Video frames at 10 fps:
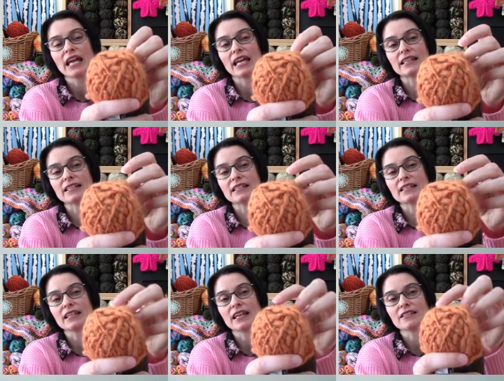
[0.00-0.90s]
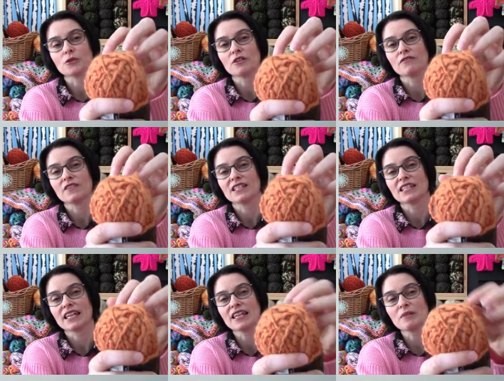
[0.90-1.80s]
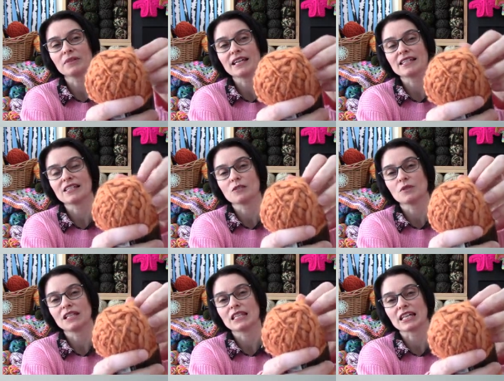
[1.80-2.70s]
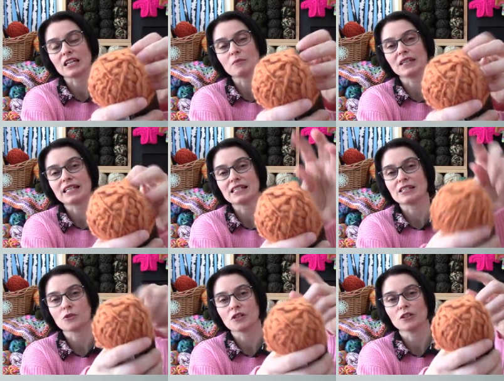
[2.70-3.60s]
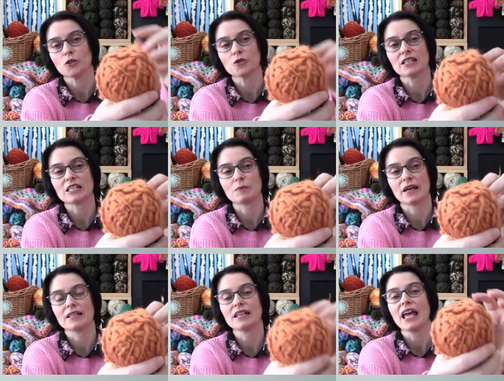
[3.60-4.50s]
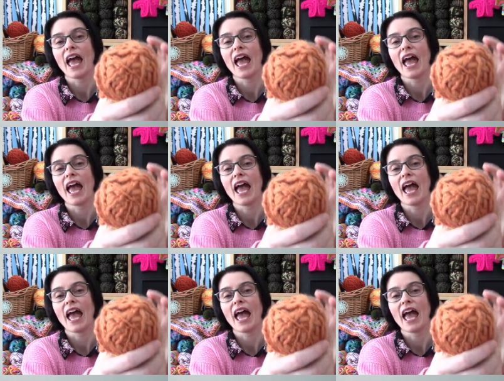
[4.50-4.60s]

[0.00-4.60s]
It's, it's sort of skinny in places and really thick in places and sort of loosely spun.